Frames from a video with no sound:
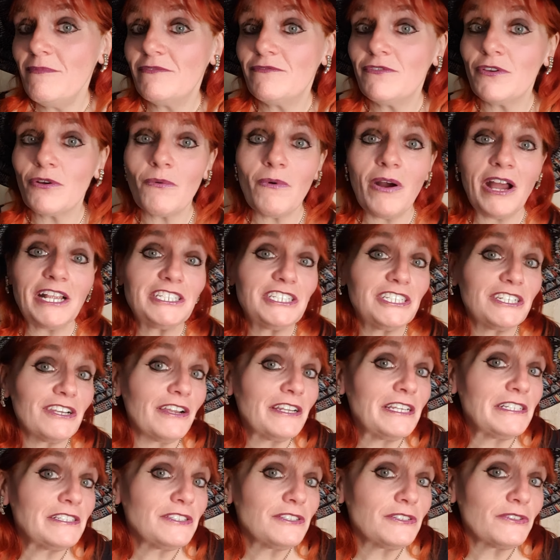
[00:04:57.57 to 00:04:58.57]
If you're watching
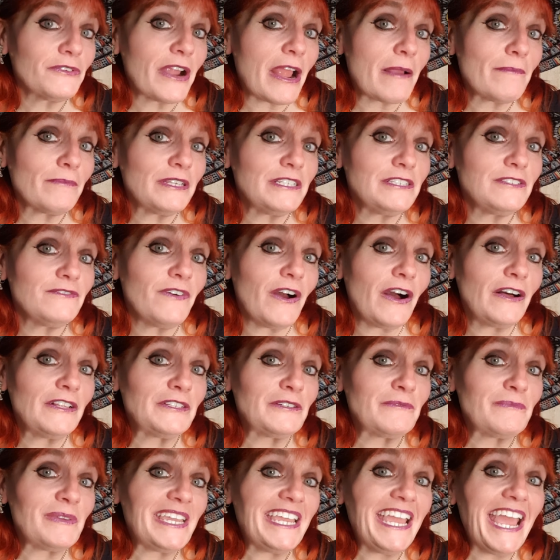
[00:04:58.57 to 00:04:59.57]
on Instagram, please
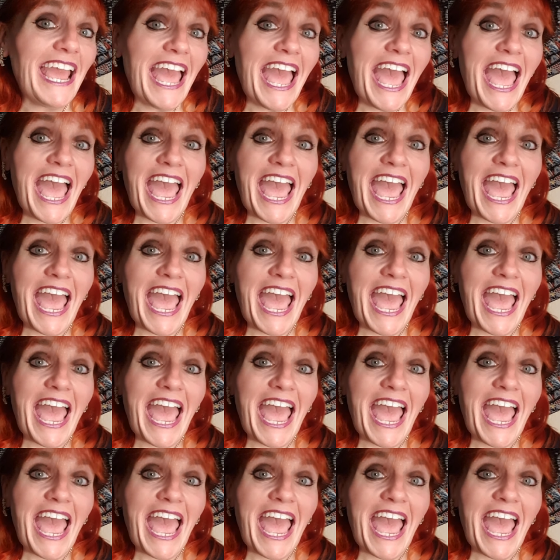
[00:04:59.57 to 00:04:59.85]
follow me.